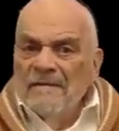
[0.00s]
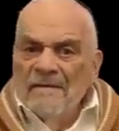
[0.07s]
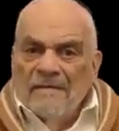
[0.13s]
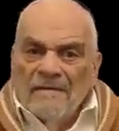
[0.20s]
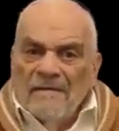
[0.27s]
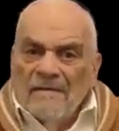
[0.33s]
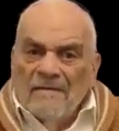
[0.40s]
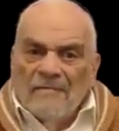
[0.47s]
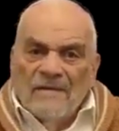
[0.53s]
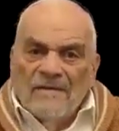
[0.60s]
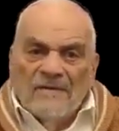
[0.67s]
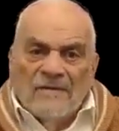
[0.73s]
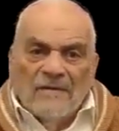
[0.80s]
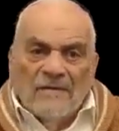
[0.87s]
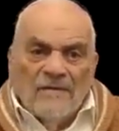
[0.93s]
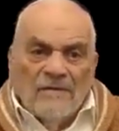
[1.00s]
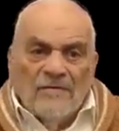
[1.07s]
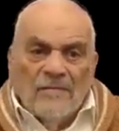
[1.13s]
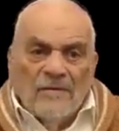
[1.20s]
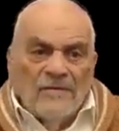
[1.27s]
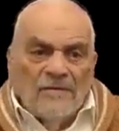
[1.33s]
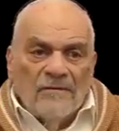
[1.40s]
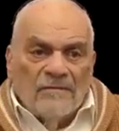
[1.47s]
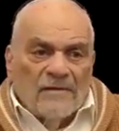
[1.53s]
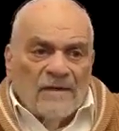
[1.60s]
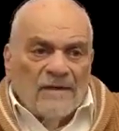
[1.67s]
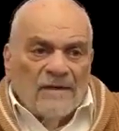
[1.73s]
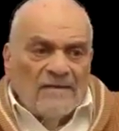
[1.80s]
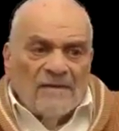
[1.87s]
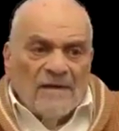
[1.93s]
you missed the whole boat.
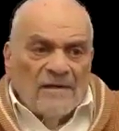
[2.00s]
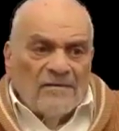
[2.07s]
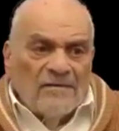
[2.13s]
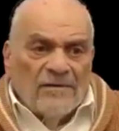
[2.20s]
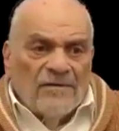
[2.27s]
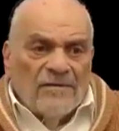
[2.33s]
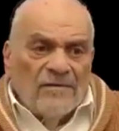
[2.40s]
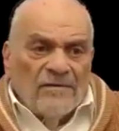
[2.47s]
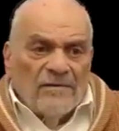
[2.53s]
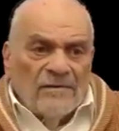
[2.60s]
That's not true.